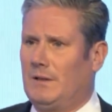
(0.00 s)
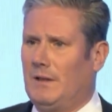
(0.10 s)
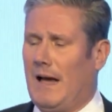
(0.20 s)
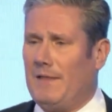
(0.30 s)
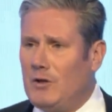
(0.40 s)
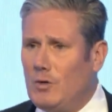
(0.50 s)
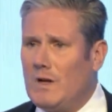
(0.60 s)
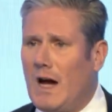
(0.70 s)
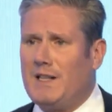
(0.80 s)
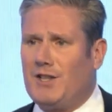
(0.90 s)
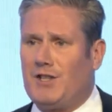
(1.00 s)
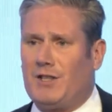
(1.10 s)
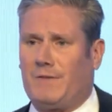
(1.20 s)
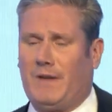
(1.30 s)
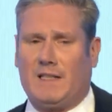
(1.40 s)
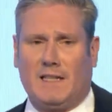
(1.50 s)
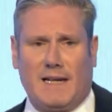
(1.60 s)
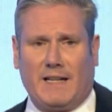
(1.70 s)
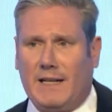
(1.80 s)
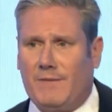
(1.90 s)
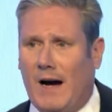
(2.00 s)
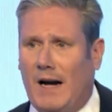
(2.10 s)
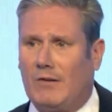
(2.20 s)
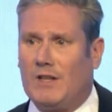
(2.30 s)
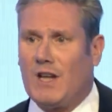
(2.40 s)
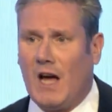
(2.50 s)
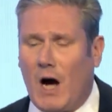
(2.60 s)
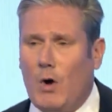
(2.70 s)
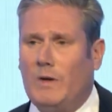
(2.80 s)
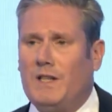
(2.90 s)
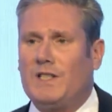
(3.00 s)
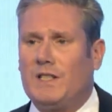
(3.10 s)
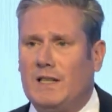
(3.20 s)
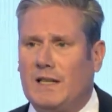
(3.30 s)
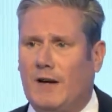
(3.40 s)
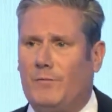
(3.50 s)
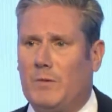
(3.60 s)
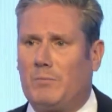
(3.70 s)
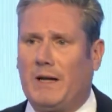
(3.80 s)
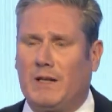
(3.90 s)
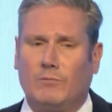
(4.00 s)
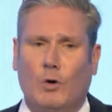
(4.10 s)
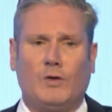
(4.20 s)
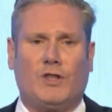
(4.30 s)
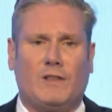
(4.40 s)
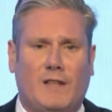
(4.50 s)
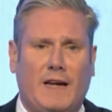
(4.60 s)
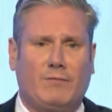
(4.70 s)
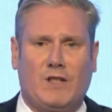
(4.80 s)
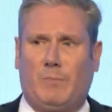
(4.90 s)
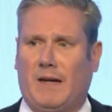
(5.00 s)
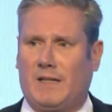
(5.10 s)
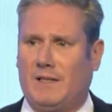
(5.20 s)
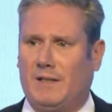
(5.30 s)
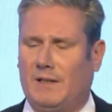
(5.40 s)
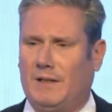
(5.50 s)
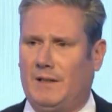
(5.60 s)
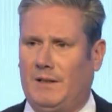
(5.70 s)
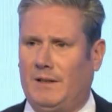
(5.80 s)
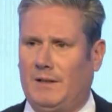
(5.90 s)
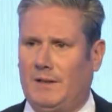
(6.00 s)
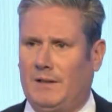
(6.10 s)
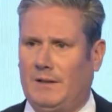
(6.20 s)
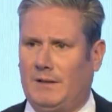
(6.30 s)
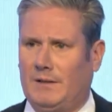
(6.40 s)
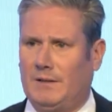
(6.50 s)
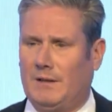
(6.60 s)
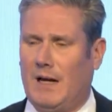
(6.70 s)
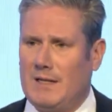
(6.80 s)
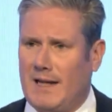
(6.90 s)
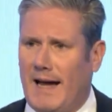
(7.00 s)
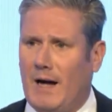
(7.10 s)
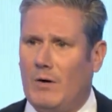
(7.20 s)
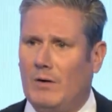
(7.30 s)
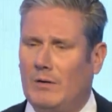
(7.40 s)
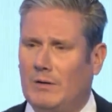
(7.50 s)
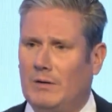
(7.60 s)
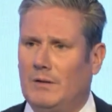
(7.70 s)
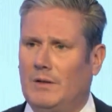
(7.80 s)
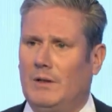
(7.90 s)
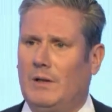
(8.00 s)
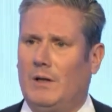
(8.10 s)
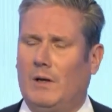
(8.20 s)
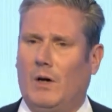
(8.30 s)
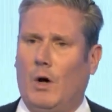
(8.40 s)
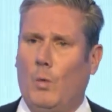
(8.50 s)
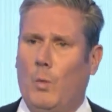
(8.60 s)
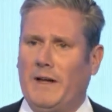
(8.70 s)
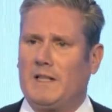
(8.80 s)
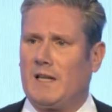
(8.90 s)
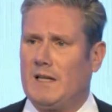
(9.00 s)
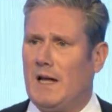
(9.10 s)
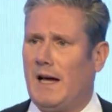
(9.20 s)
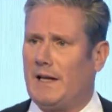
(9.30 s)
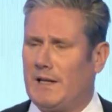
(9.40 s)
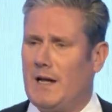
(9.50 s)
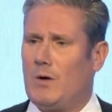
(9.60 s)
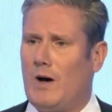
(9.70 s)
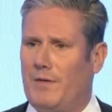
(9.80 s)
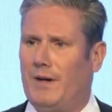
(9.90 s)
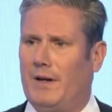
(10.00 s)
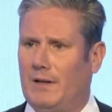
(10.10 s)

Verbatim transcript: And they united to defeat a deadly virus, only to see the government break the rules that they respected. And now, a winter like no other